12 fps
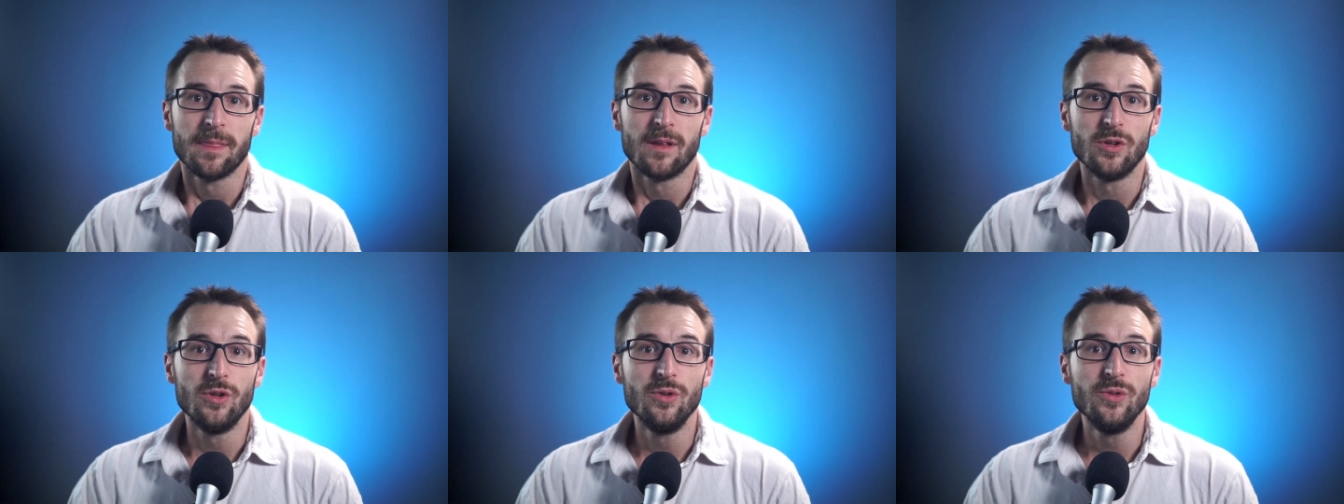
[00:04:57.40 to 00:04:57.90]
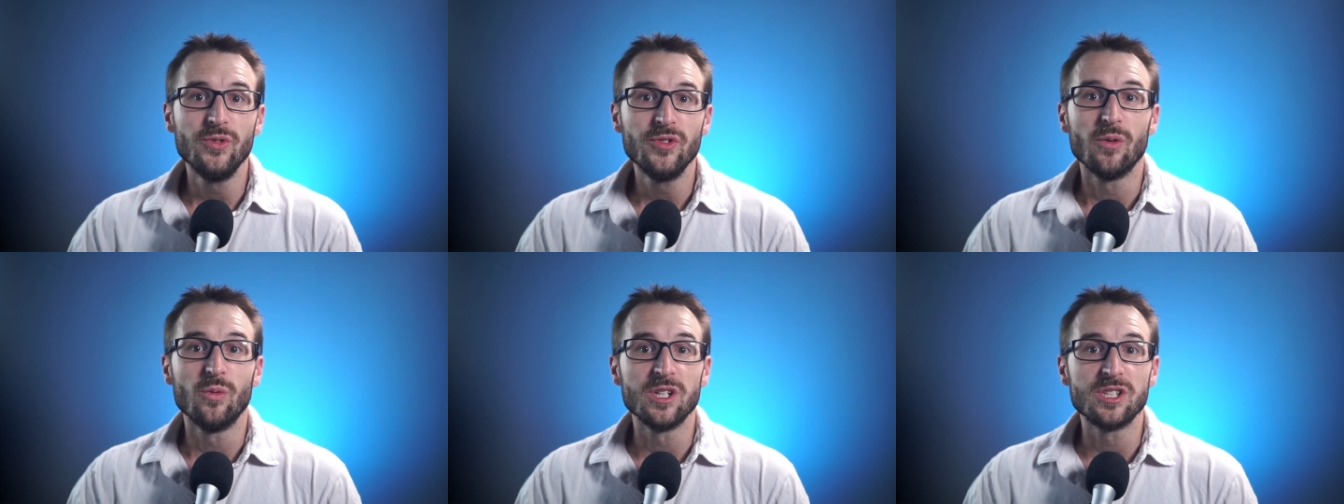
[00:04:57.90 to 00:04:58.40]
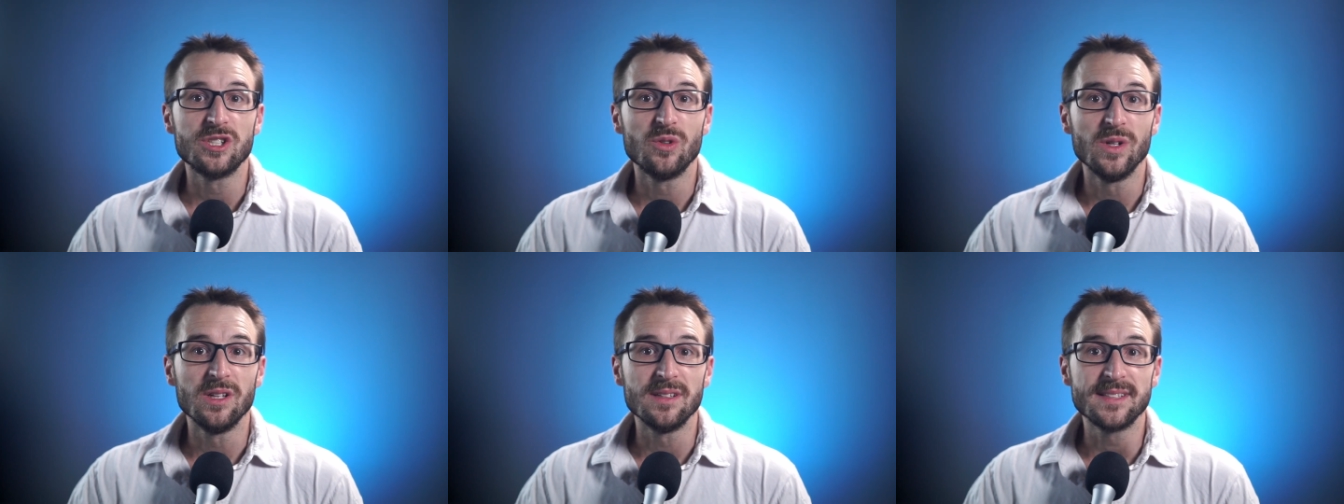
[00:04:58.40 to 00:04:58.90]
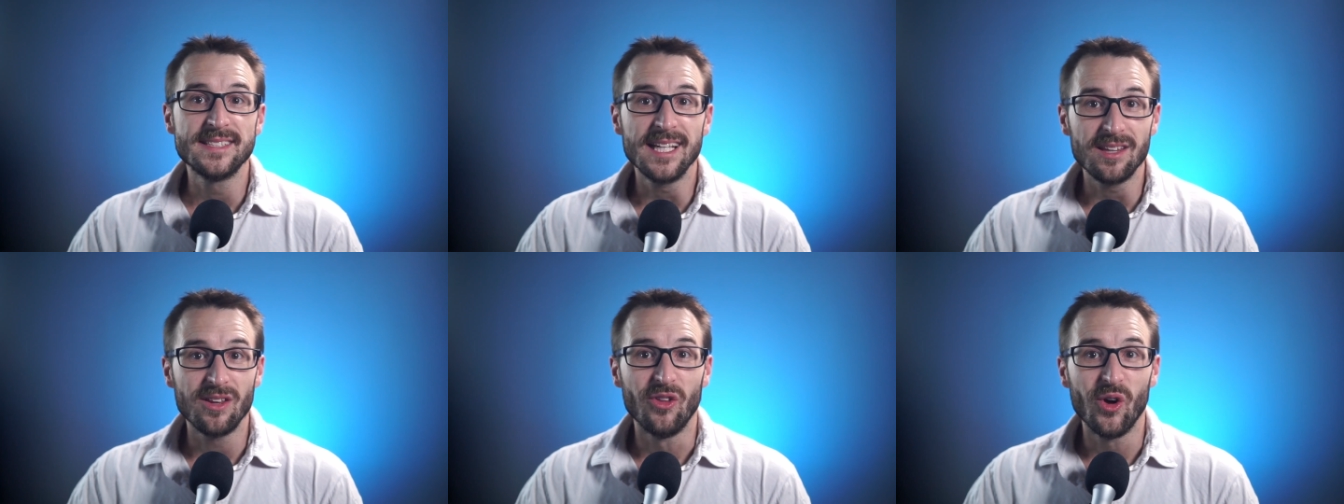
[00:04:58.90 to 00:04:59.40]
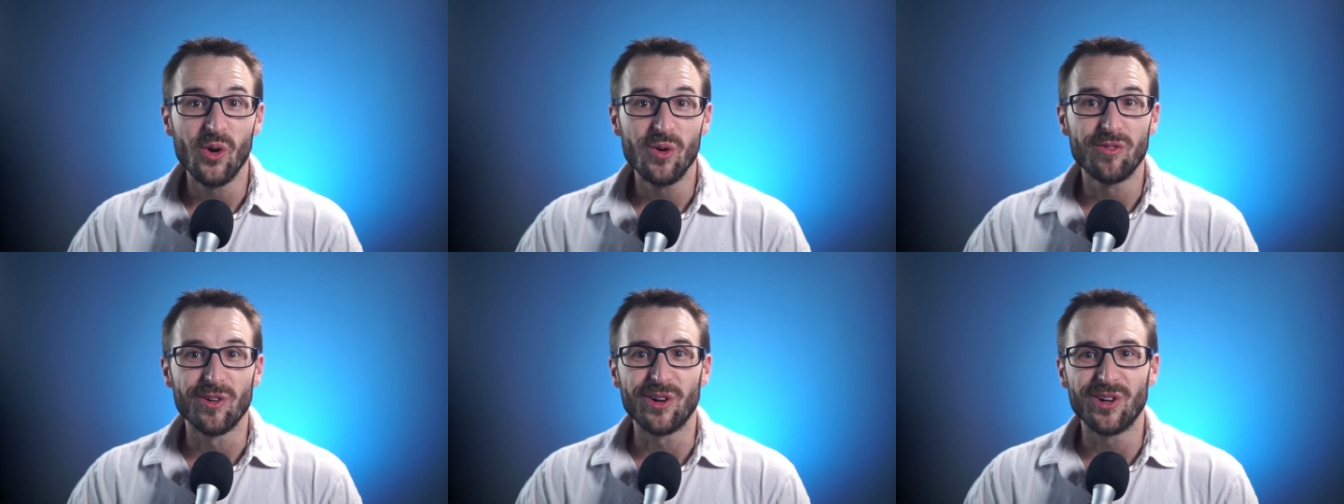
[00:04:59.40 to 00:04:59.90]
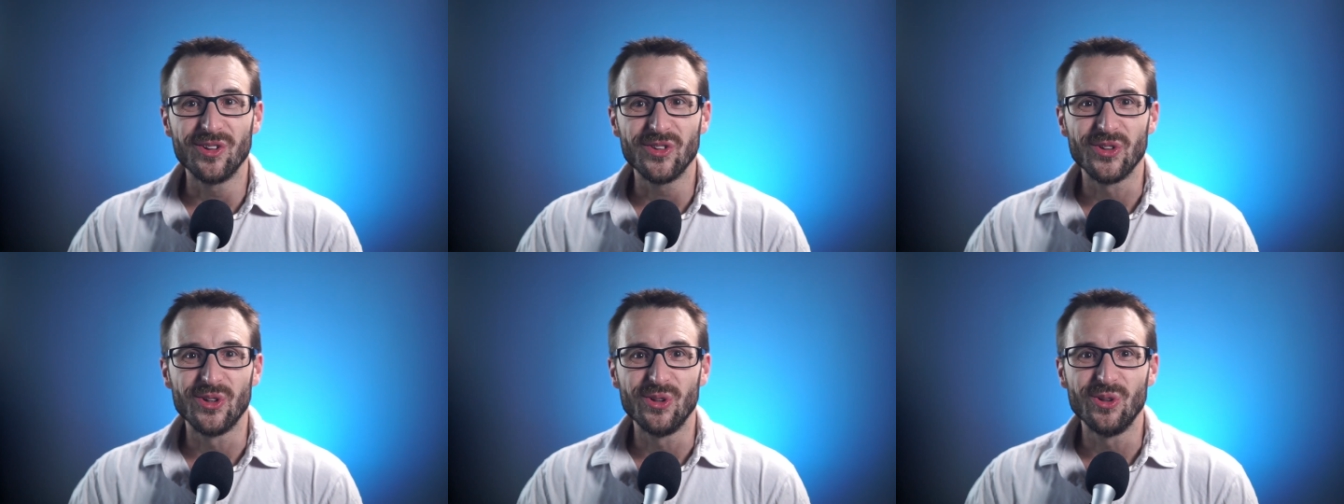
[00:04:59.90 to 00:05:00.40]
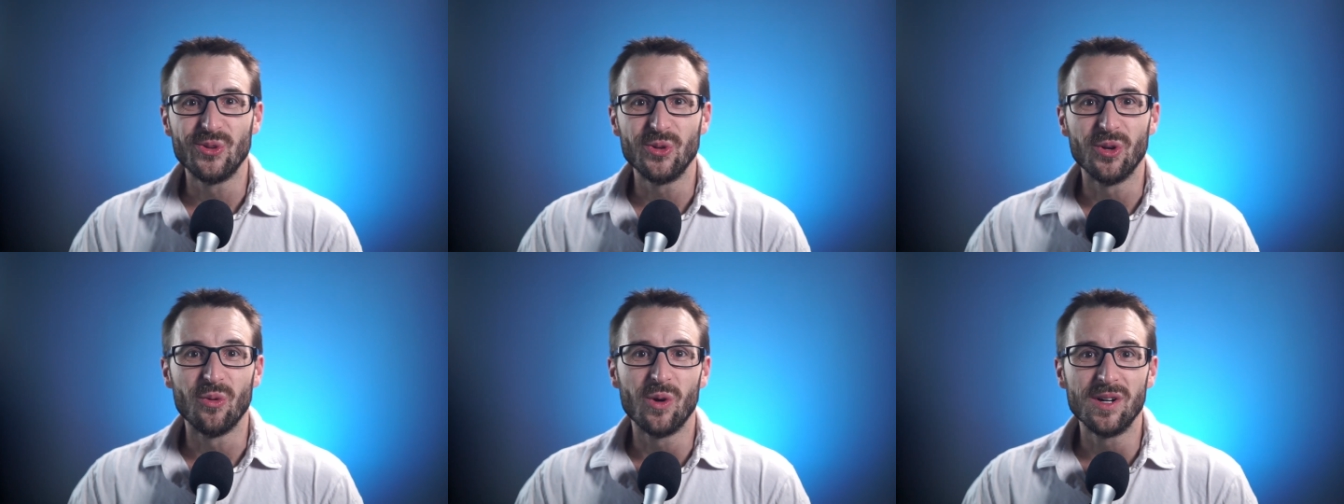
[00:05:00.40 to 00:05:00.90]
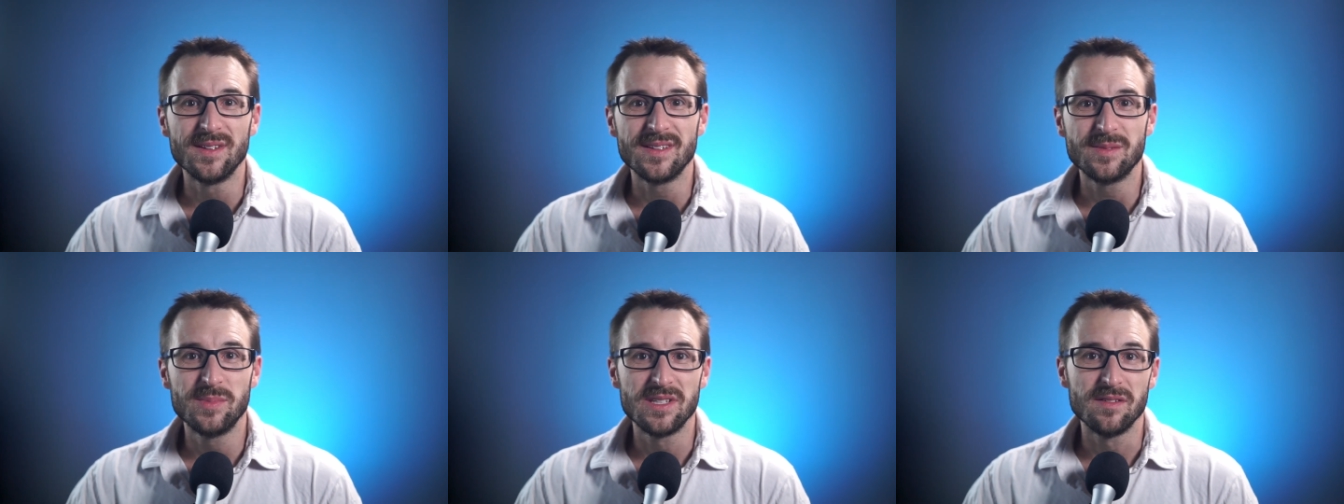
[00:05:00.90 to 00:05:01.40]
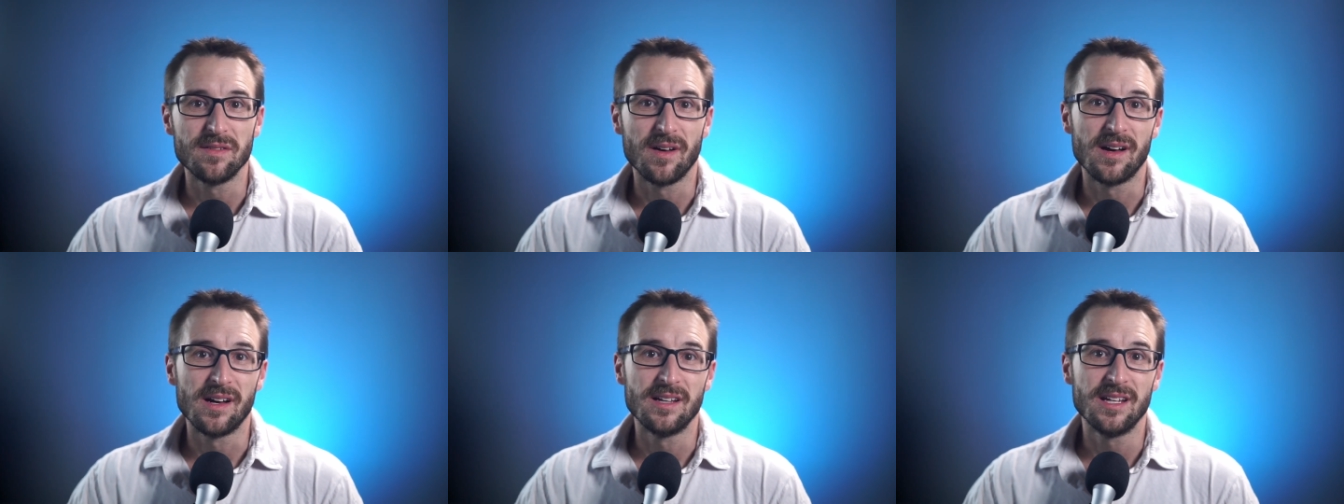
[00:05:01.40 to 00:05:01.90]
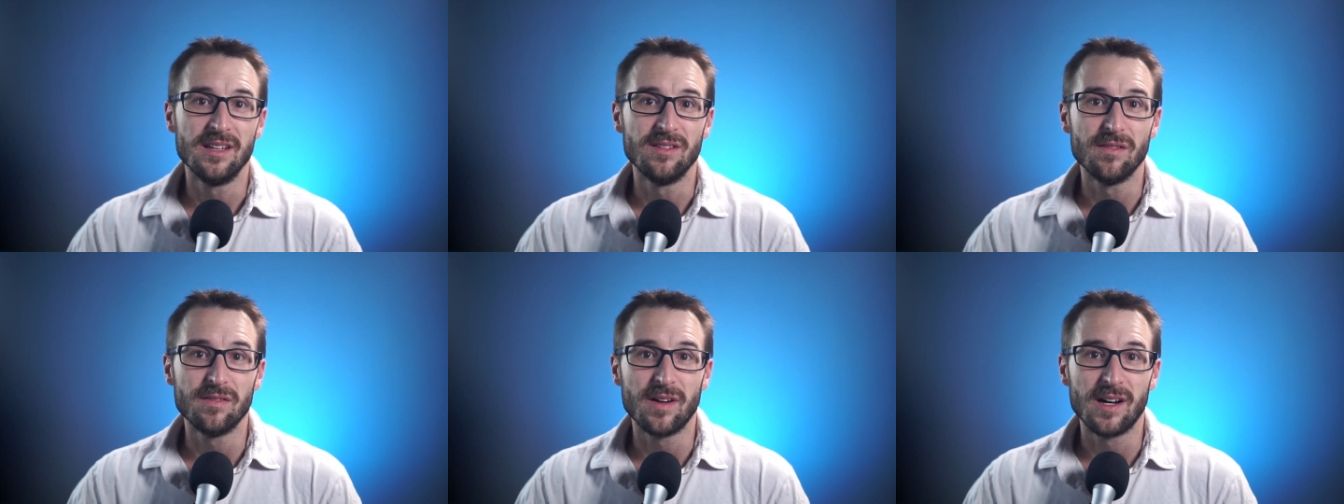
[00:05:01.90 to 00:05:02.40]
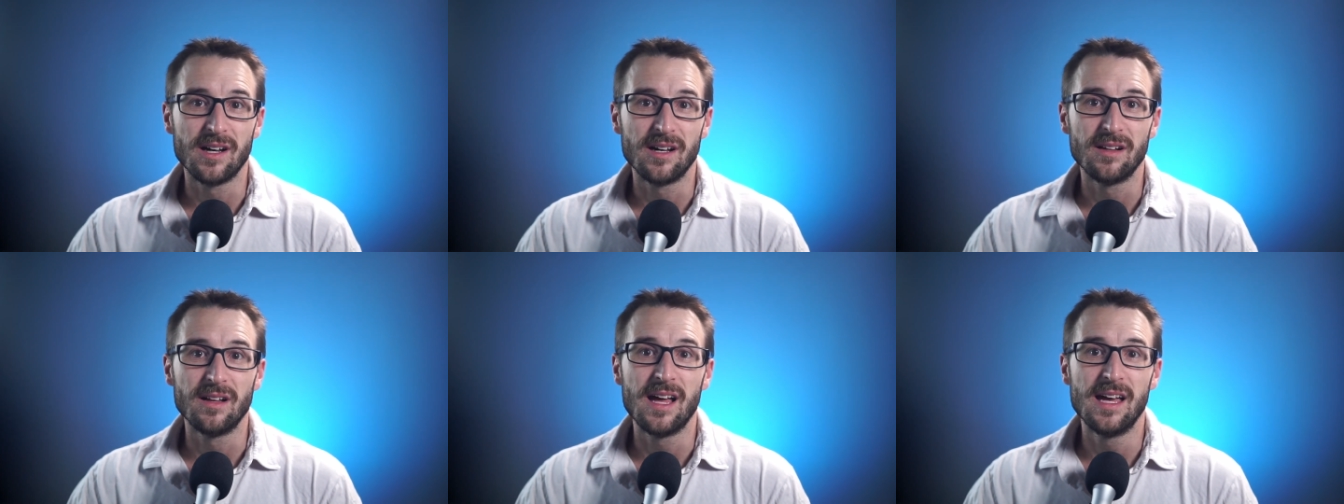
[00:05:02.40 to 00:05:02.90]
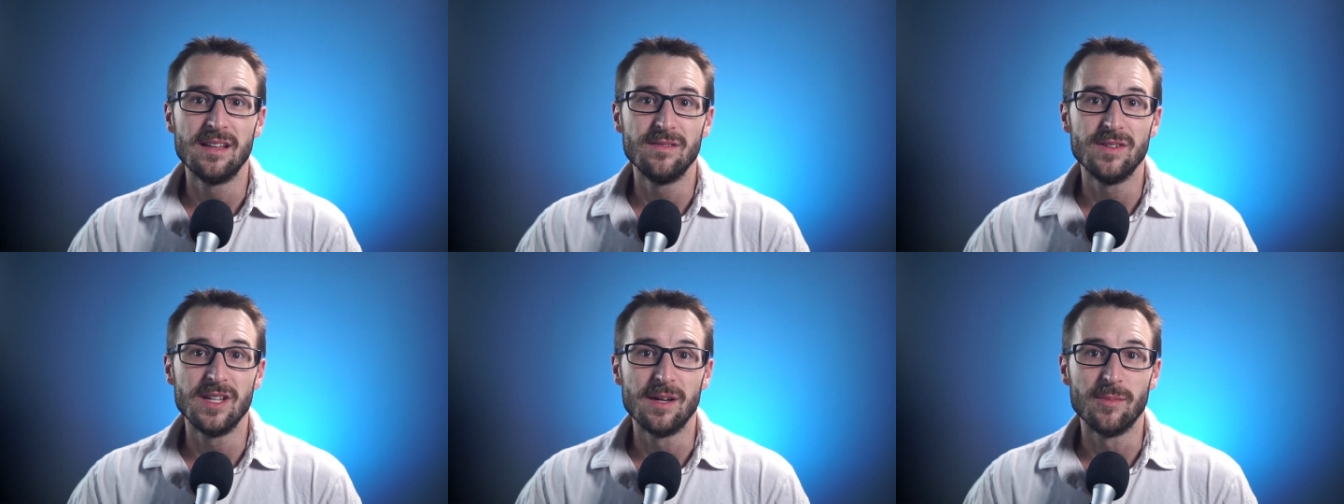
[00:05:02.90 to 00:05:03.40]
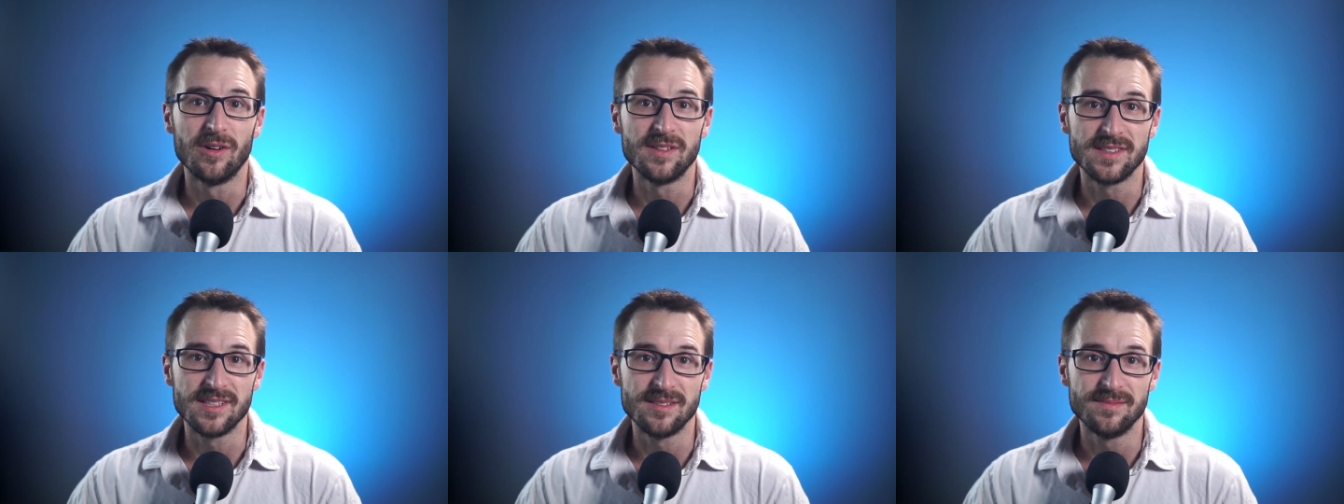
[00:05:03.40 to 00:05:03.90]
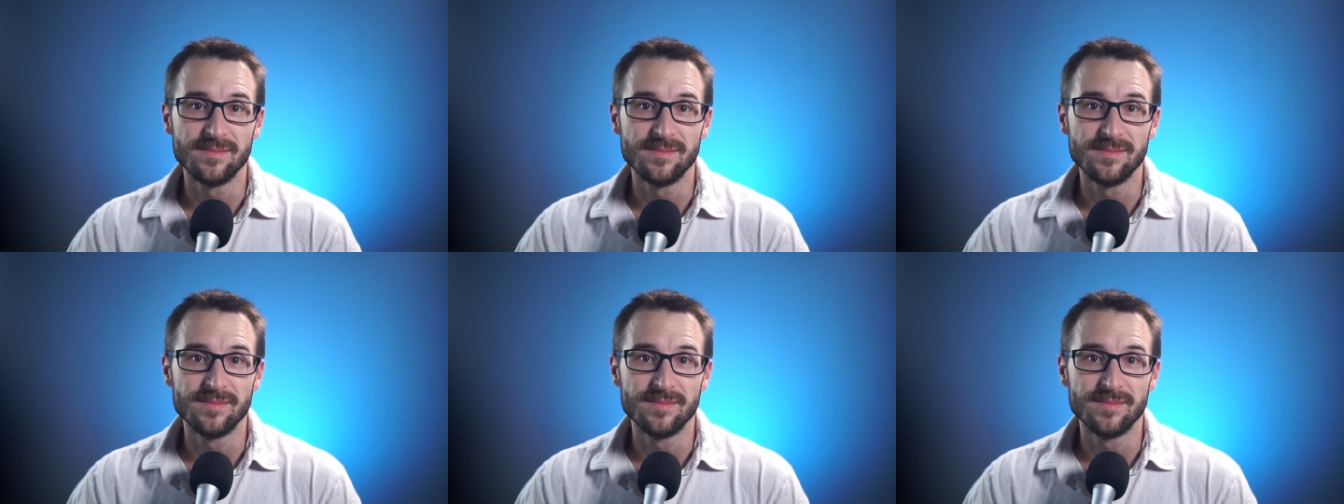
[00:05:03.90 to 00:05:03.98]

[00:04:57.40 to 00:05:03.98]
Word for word: use, which will set node for the console to the one specified in the file N V M R C.